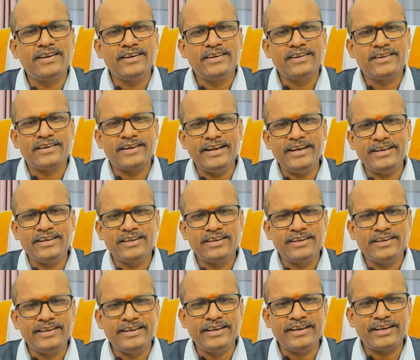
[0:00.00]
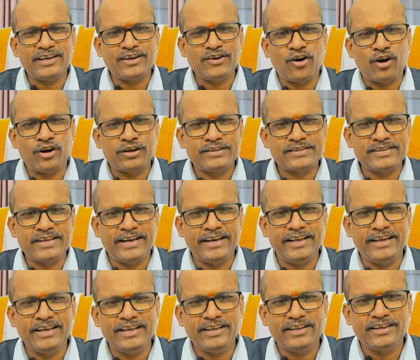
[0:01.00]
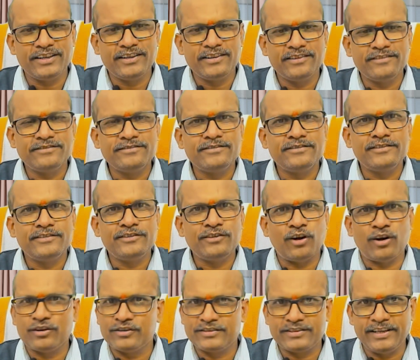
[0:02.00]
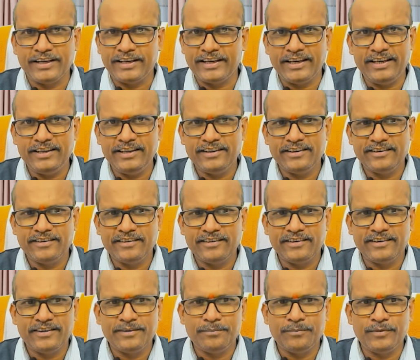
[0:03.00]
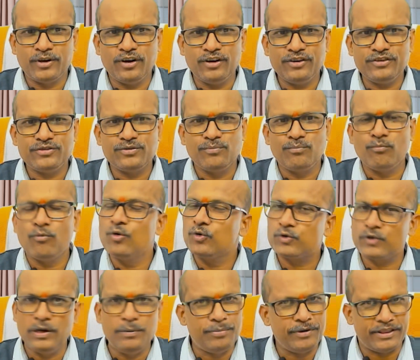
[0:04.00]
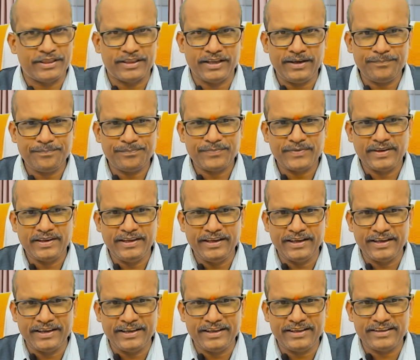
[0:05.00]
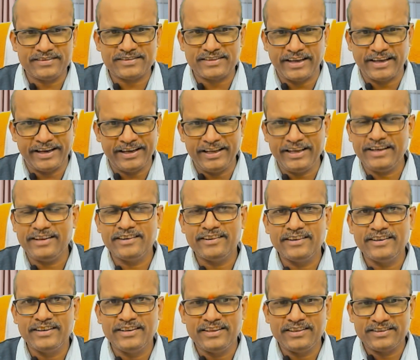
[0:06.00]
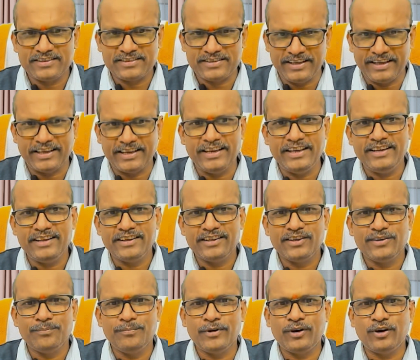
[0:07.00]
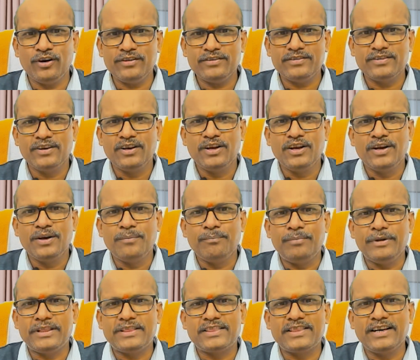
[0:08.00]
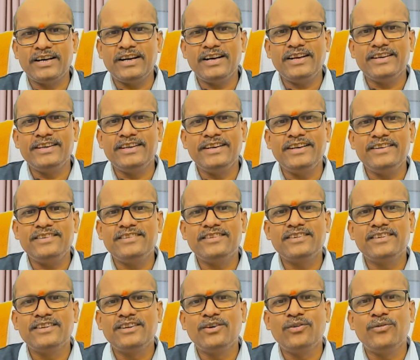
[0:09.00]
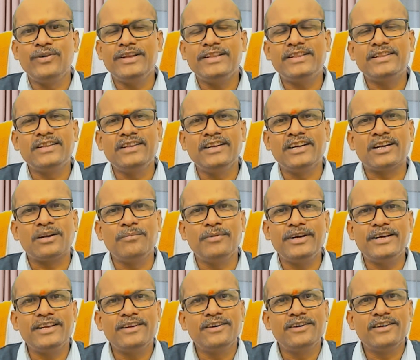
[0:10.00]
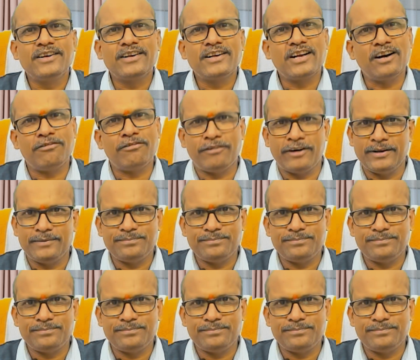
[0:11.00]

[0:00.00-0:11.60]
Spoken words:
Right? Here non-staining, non-sticky because mostly pitta. Here it is staining, sticky because pitta is with little bit kapha.